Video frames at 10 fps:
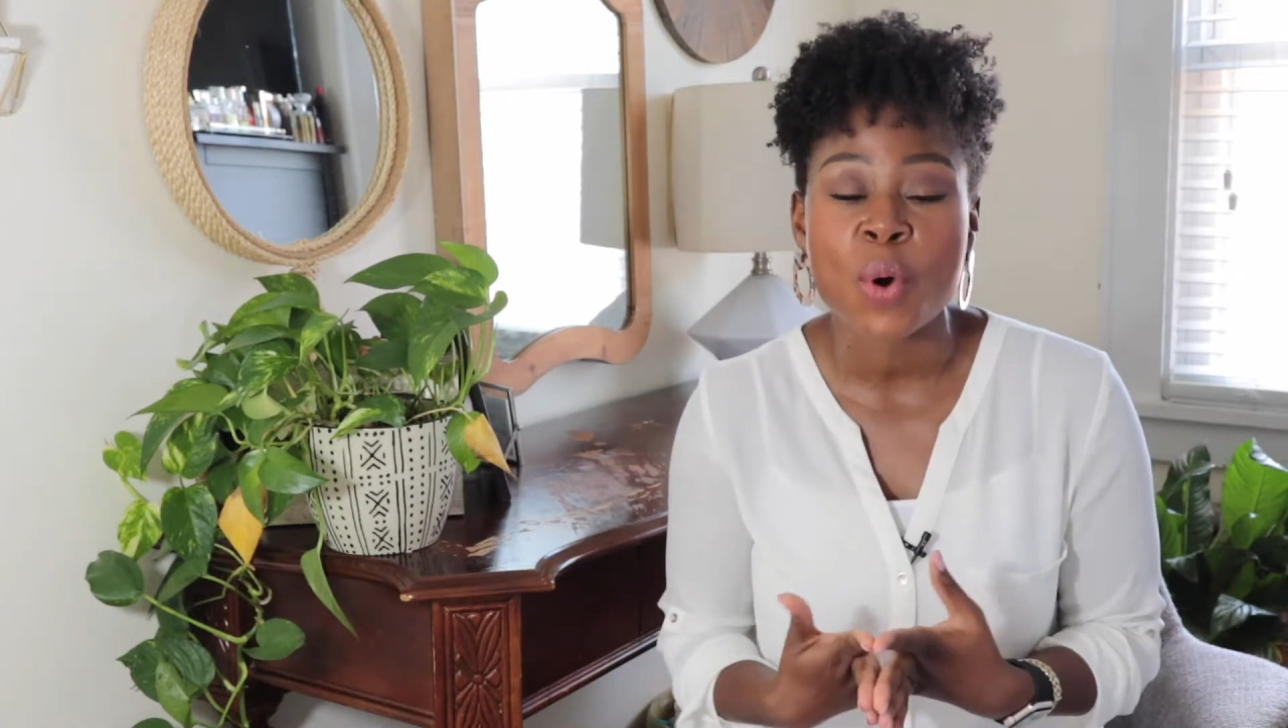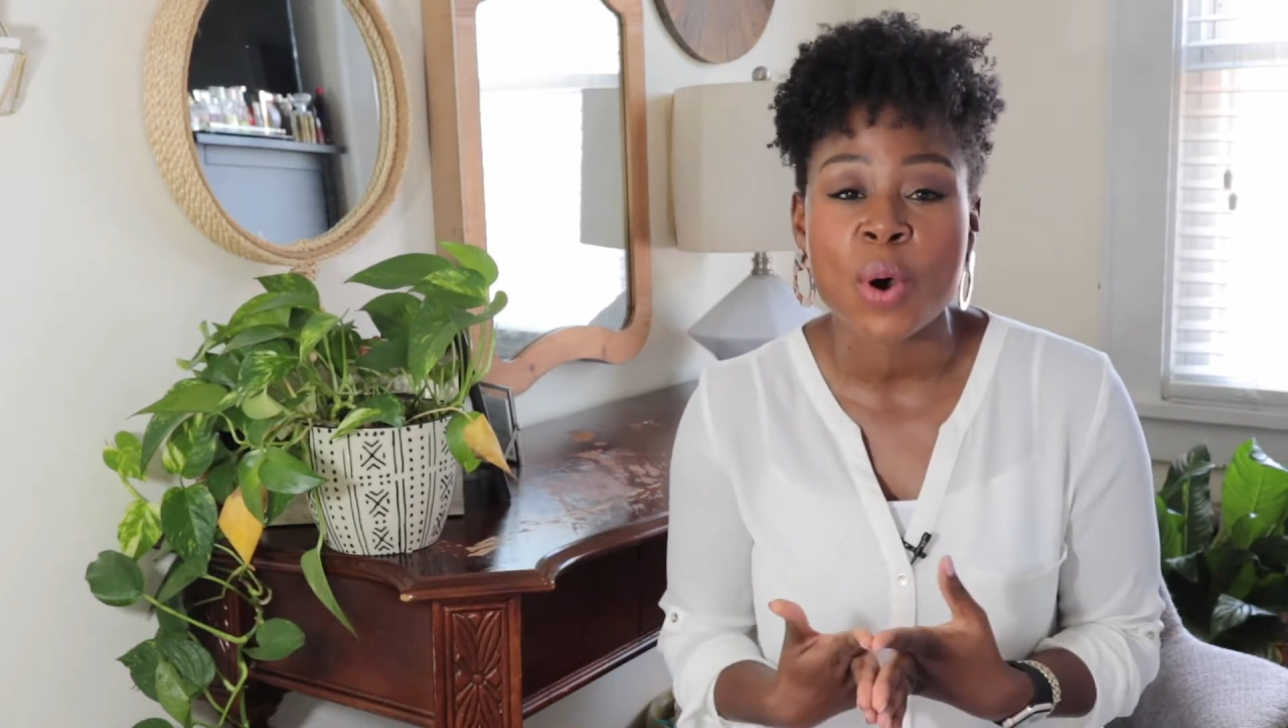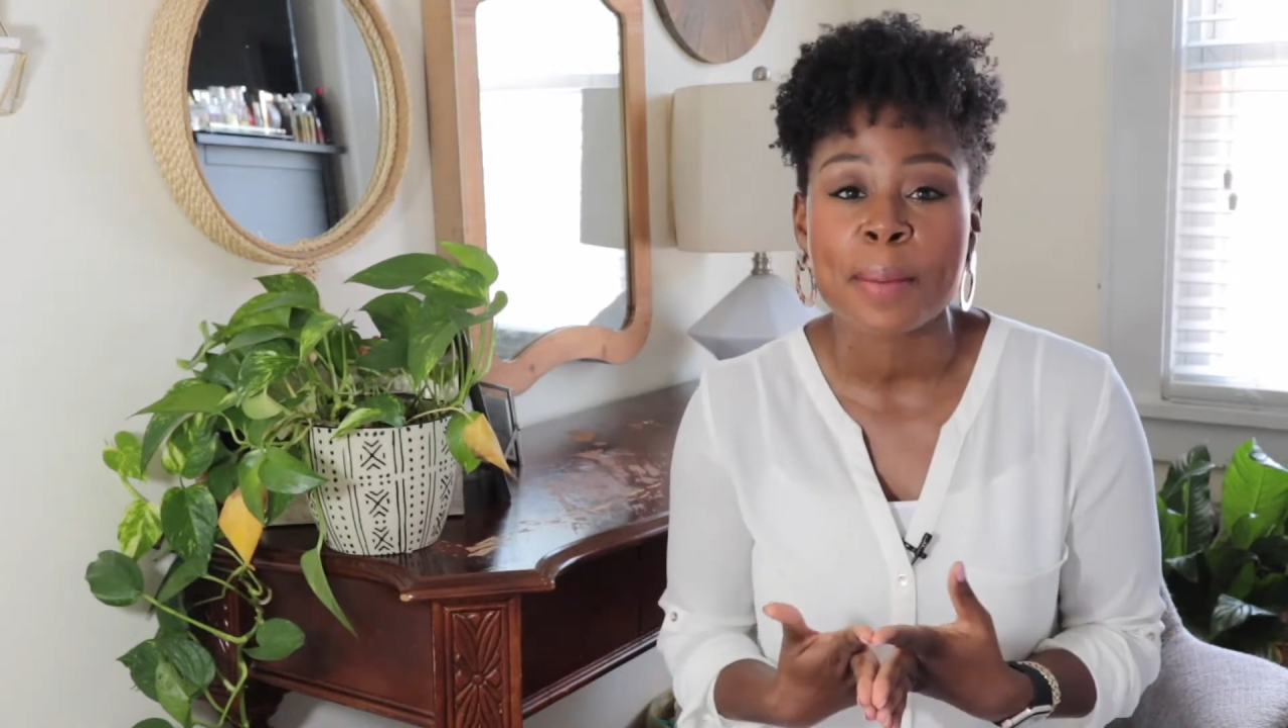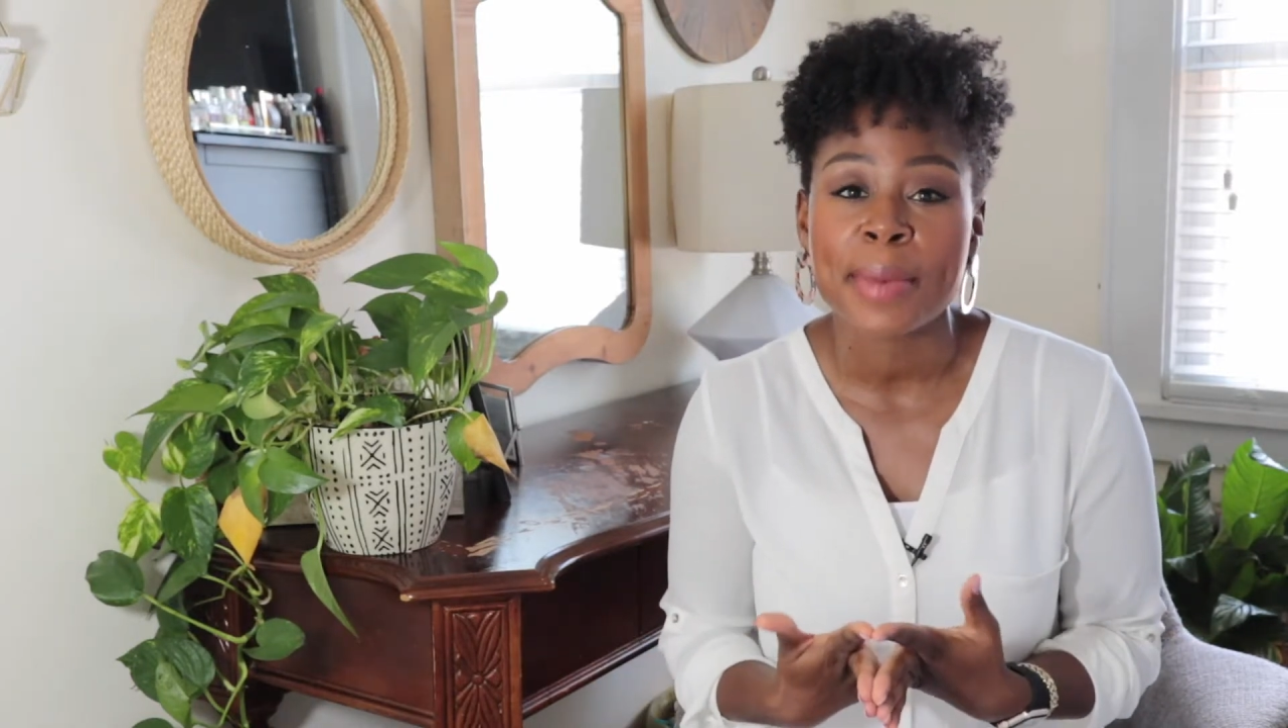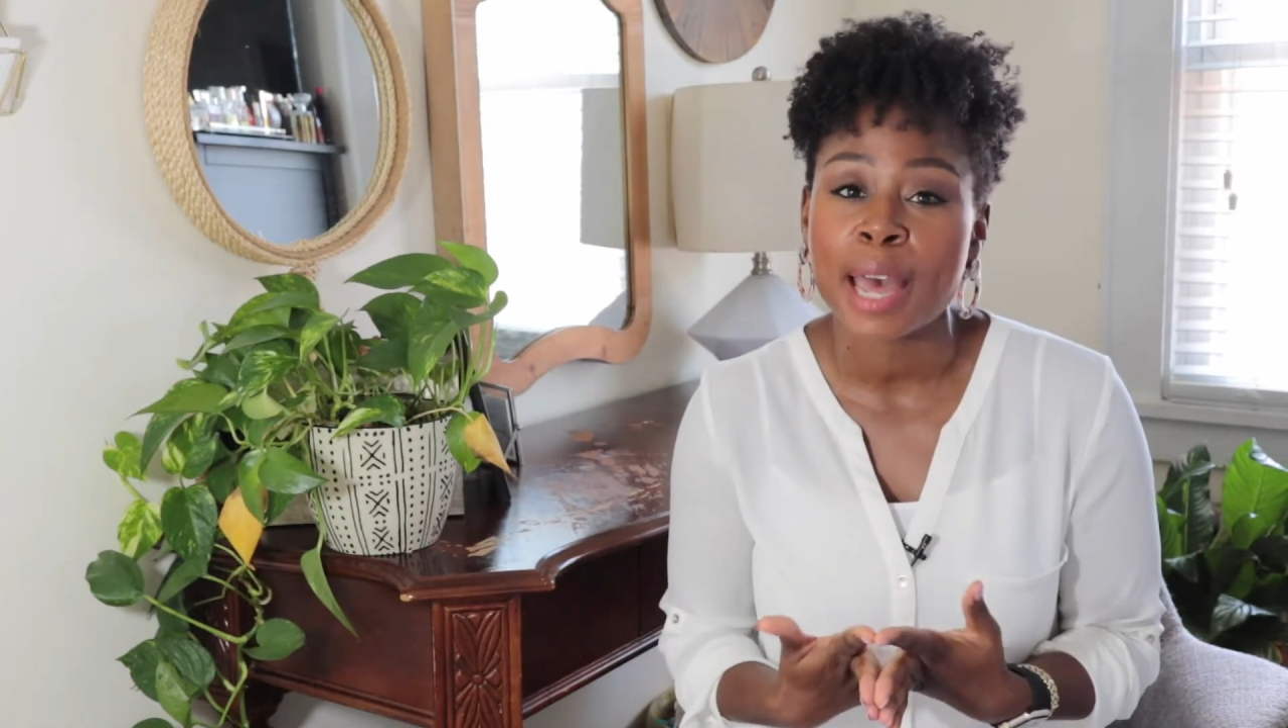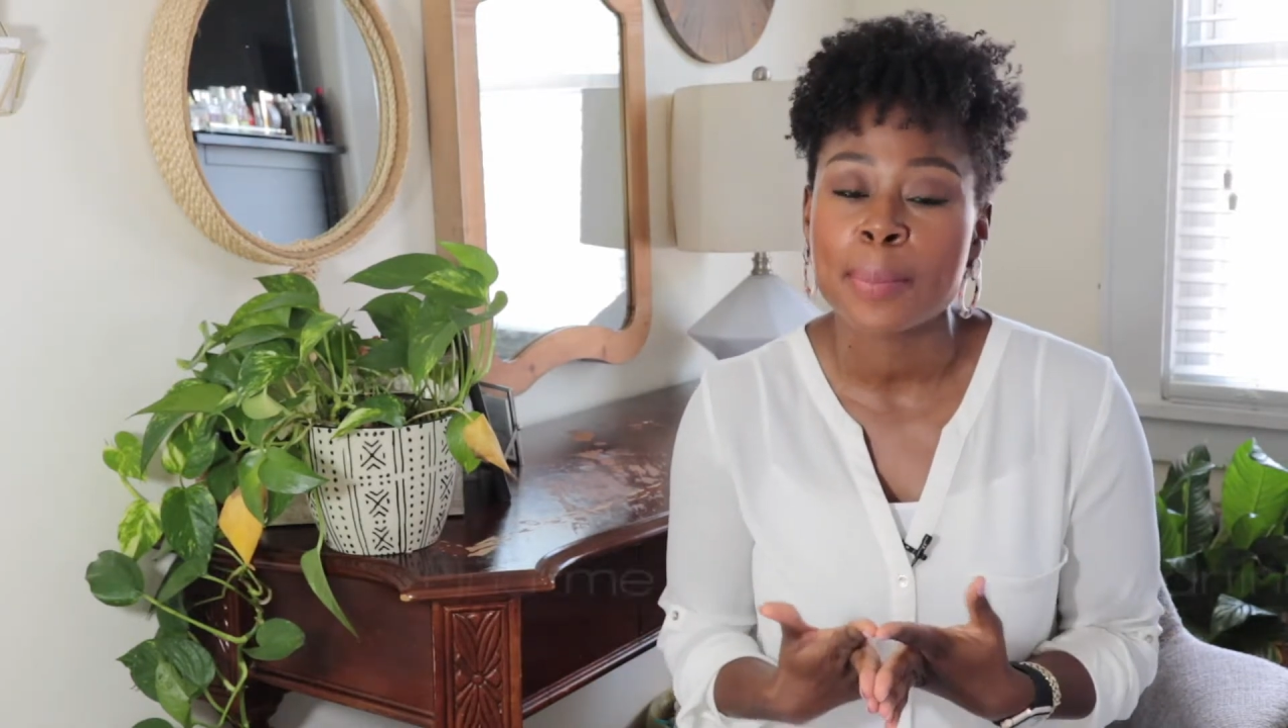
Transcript: on my